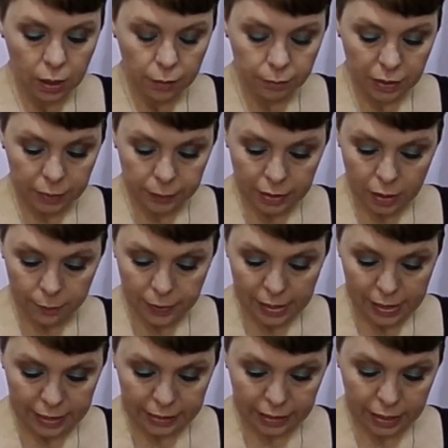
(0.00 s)
baby
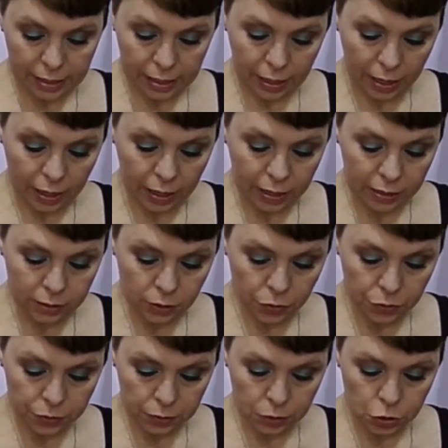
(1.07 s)
alpaca, and
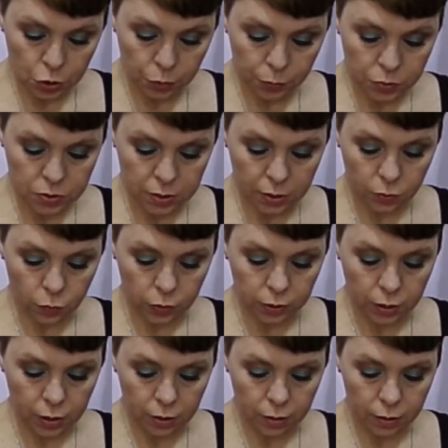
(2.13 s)

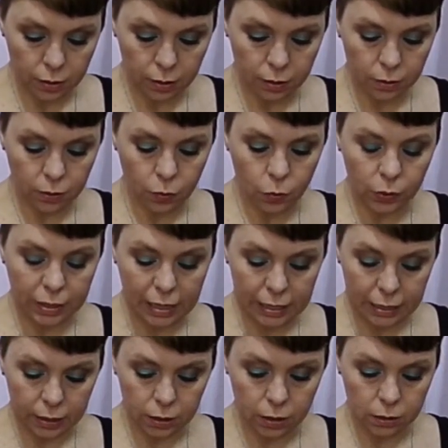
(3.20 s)
32%
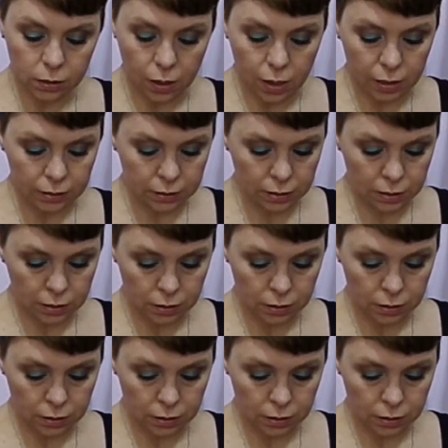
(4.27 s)
organic cotton.